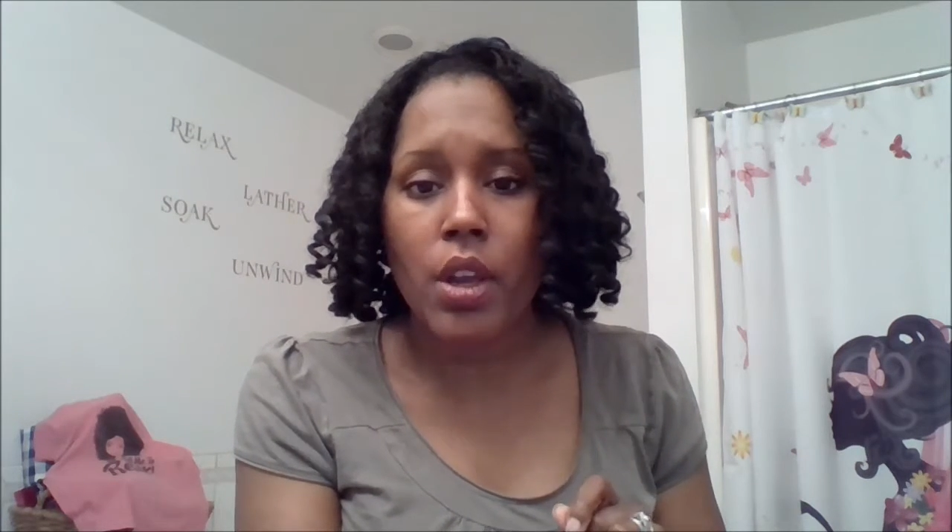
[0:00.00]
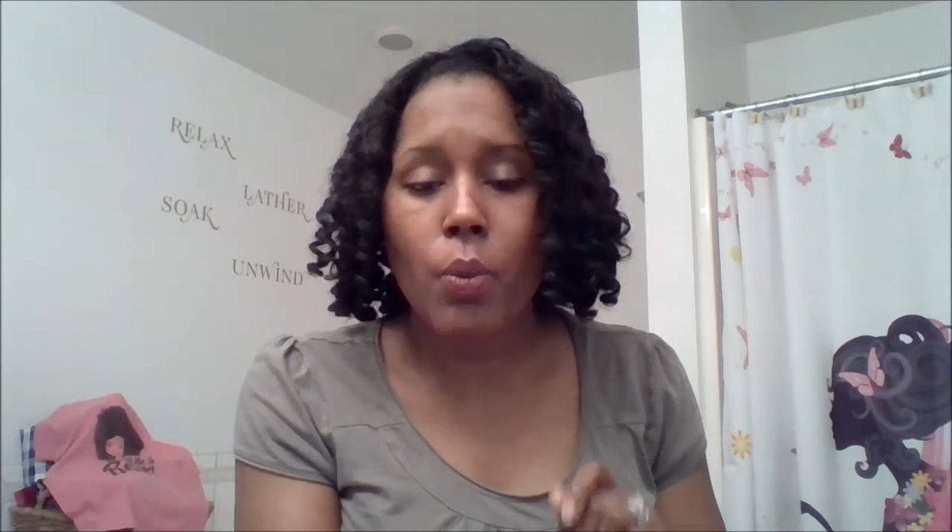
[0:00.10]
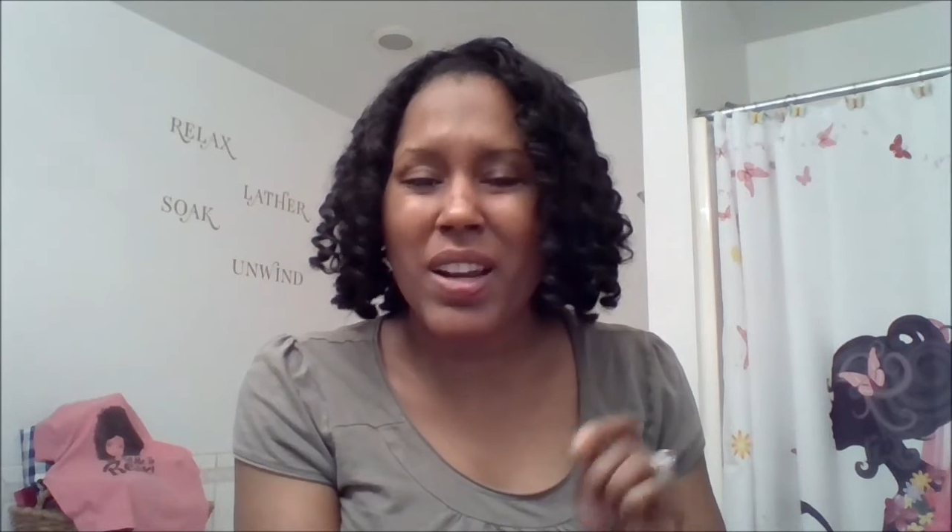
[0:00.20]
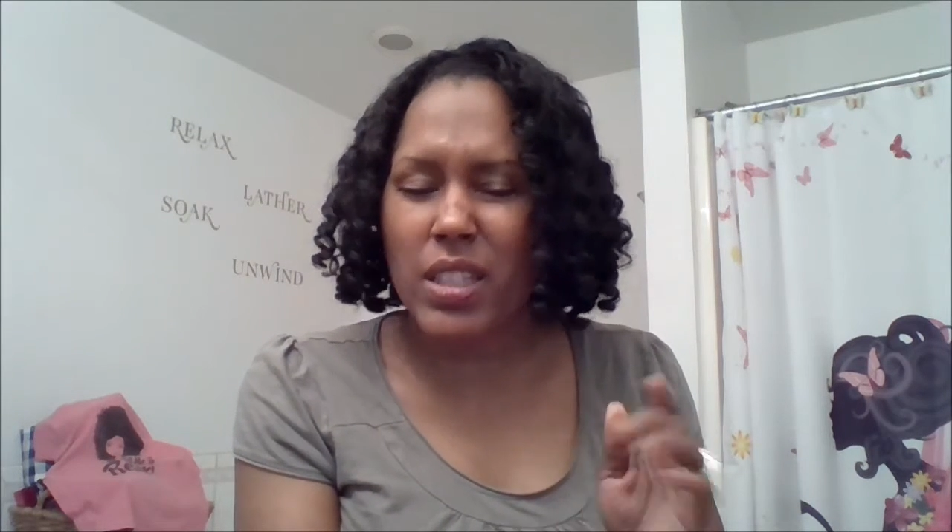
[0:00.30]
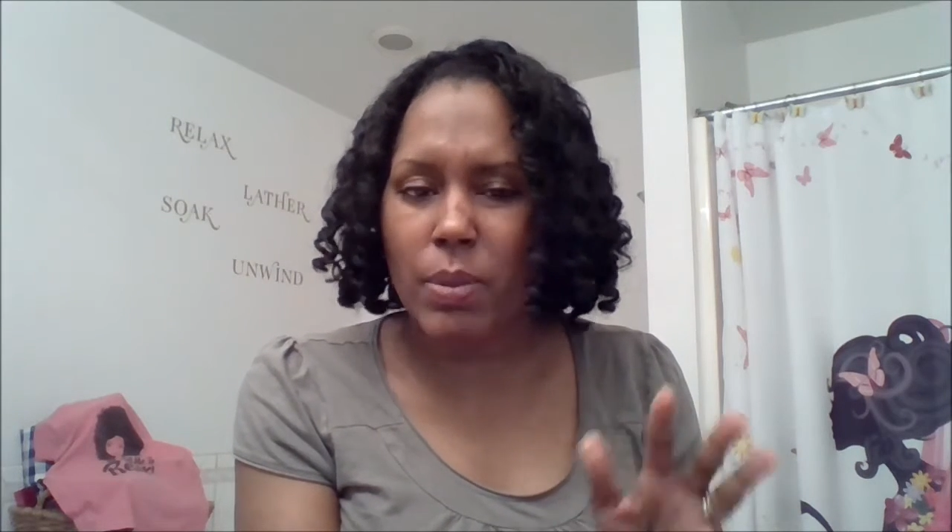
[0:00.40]

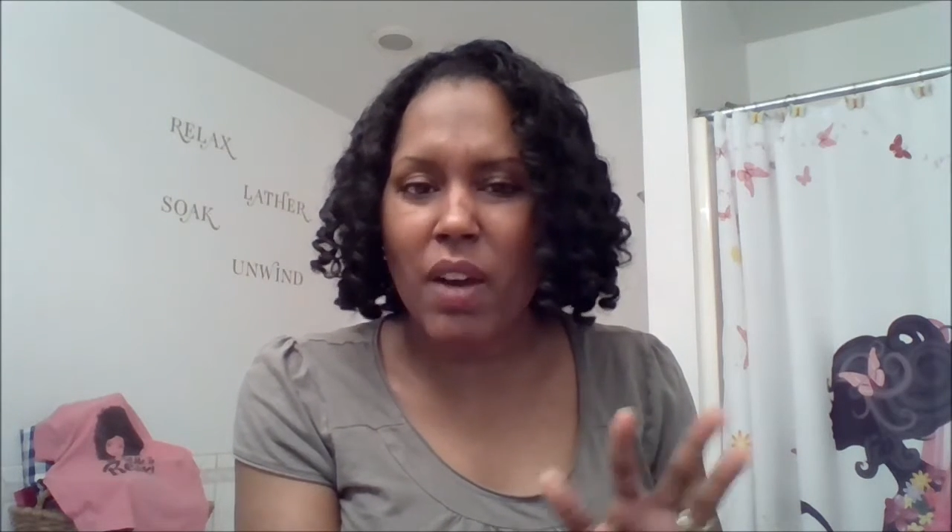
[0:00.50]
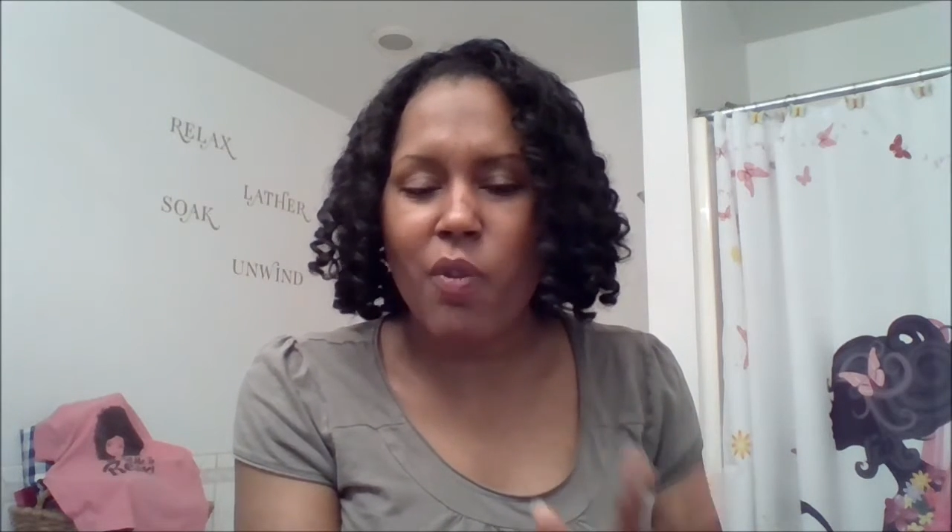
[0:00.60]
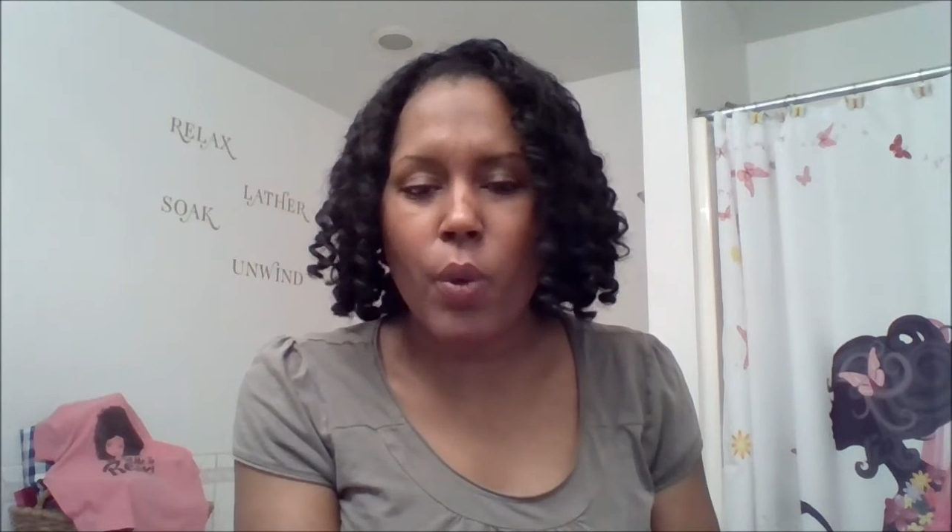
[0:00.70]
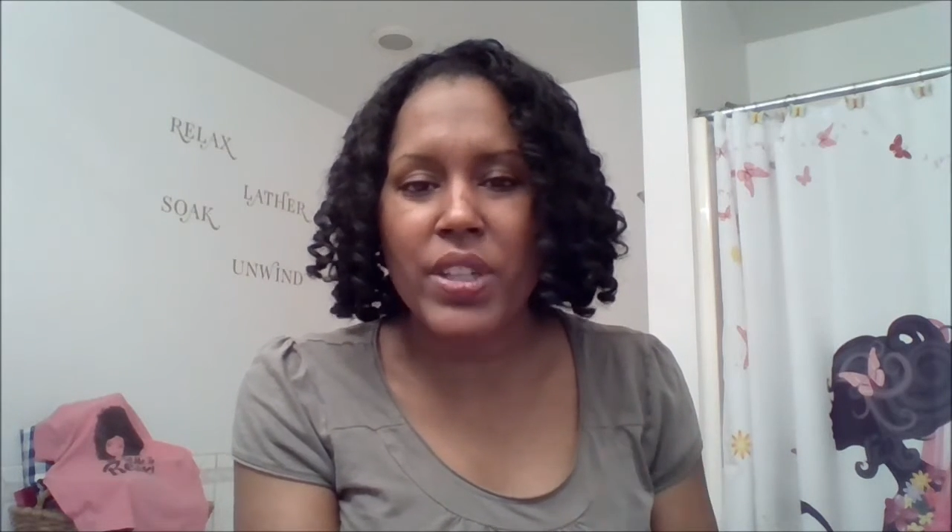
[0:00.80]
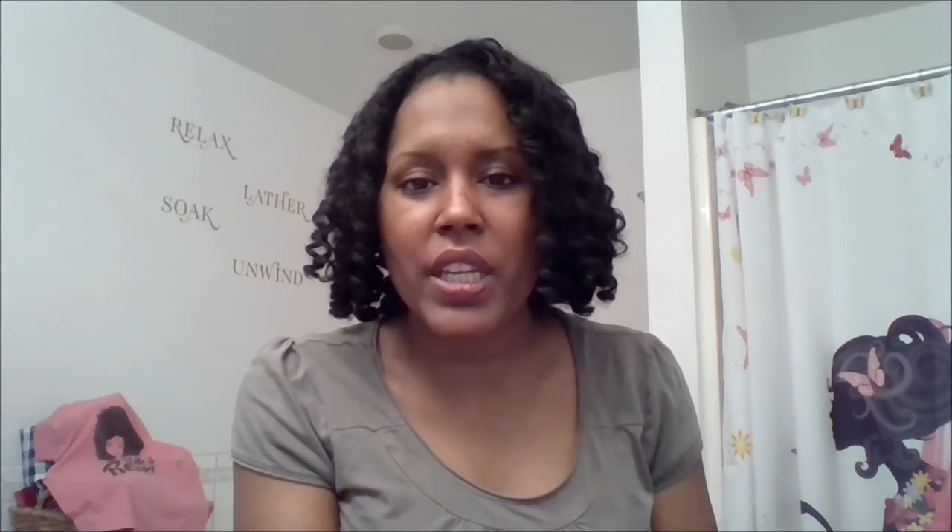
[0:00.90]
when I was about
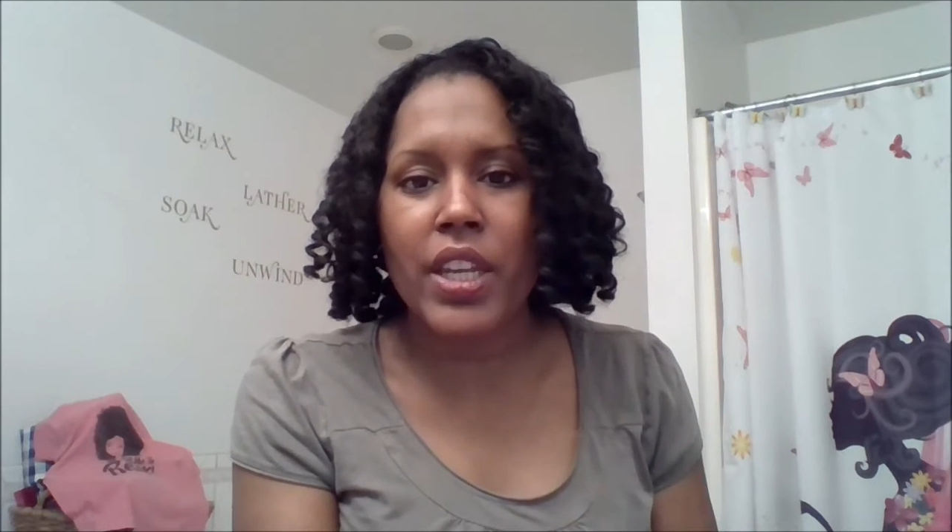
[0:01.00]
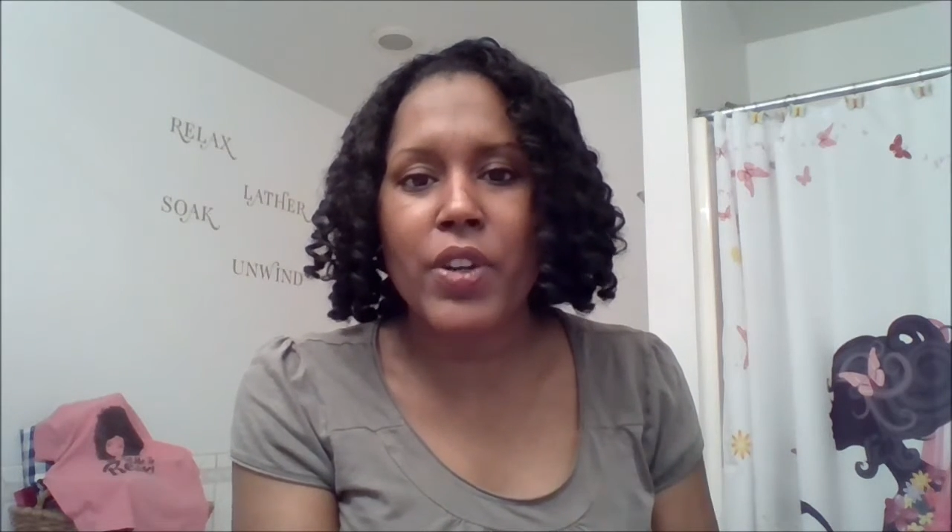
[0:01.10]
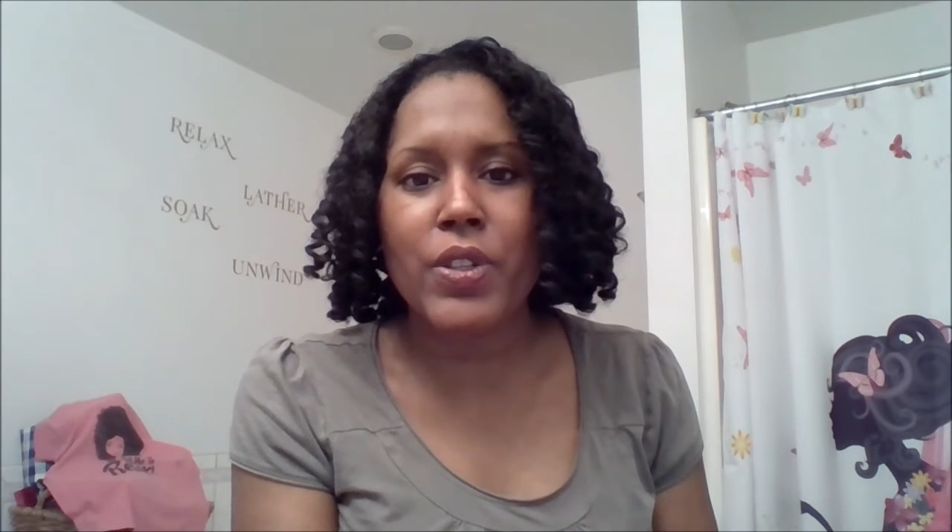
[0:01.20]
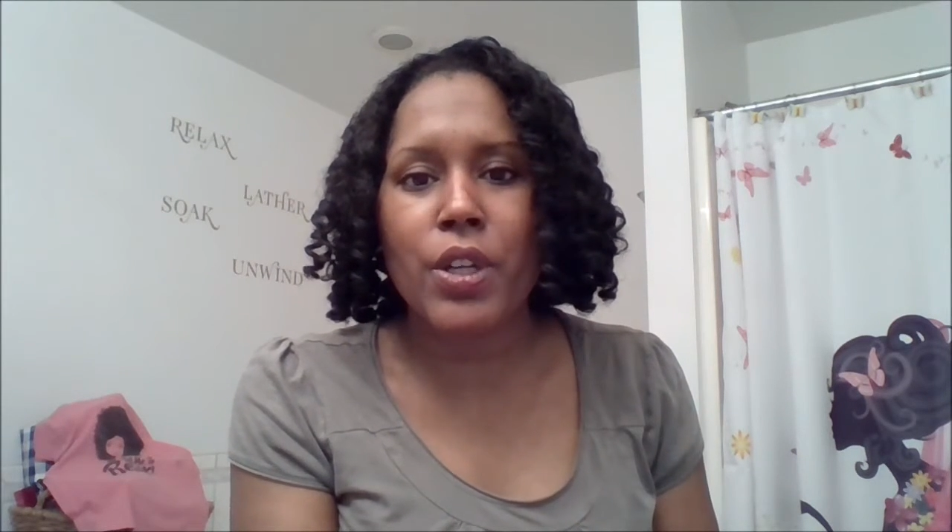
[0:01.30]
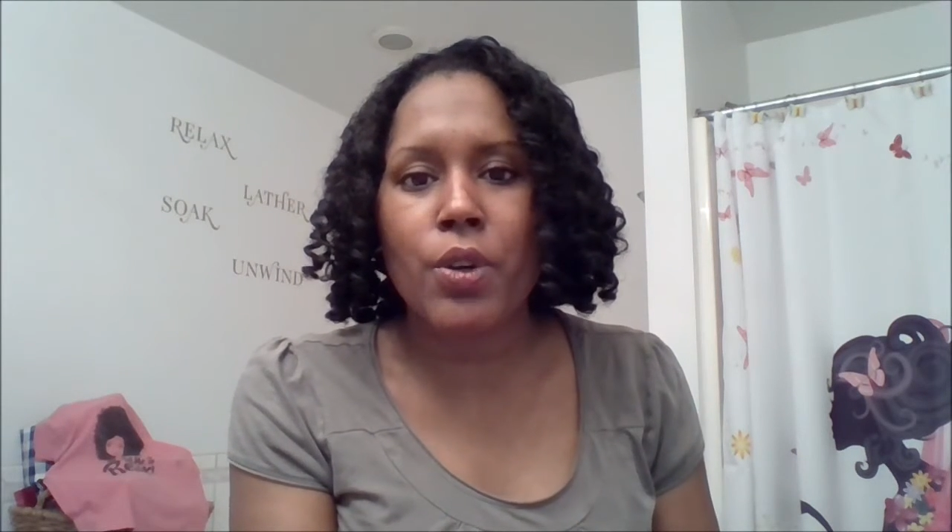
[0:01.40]
14
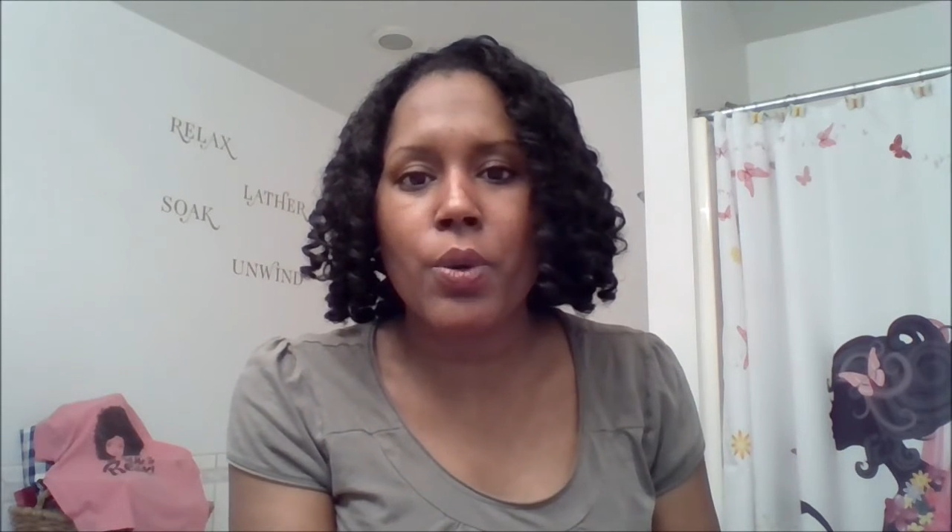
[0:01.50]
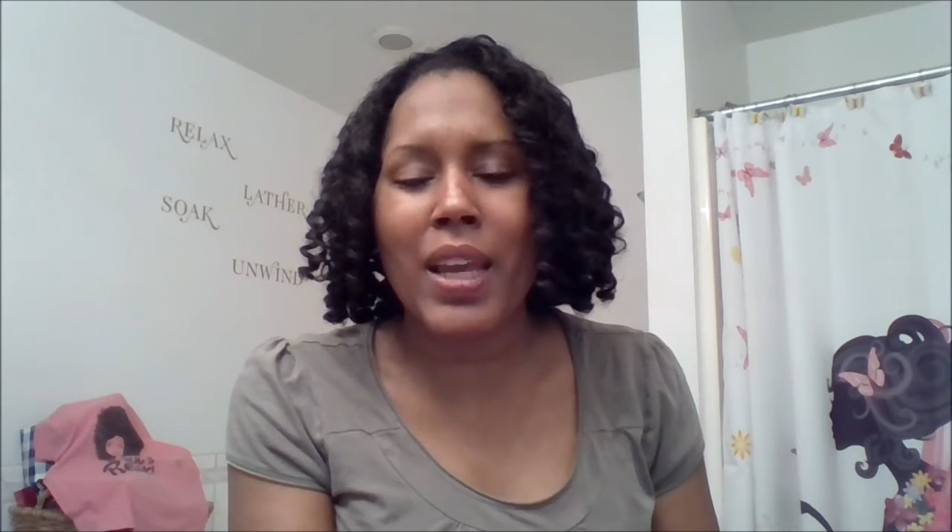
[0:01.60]
years old,